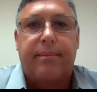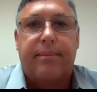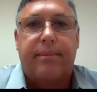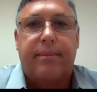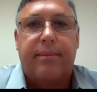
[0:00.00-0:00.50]

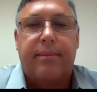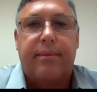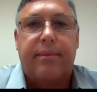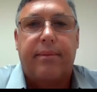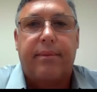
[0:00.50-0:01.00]

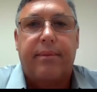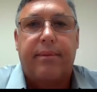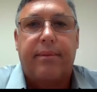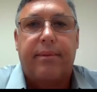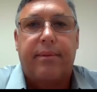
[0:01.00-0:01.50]

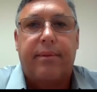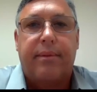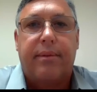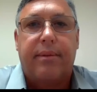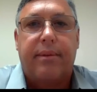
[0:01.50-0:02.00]

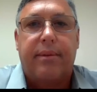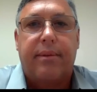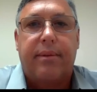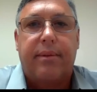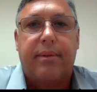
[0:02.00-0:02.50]

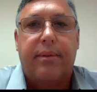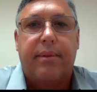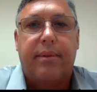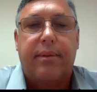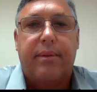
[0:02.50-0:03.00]

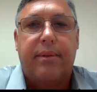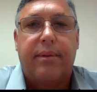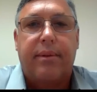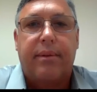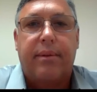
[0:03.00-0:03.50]

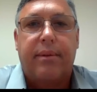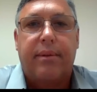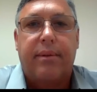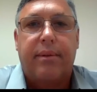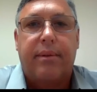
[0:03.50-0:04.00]

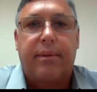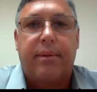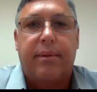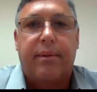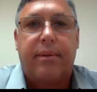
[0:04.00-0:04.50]

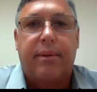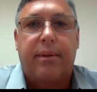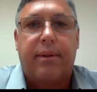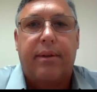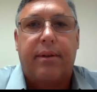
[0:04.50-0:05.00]

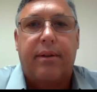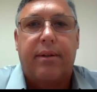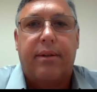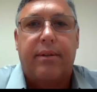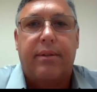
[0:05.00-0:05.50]

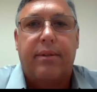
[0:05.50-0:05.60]
(not speaking)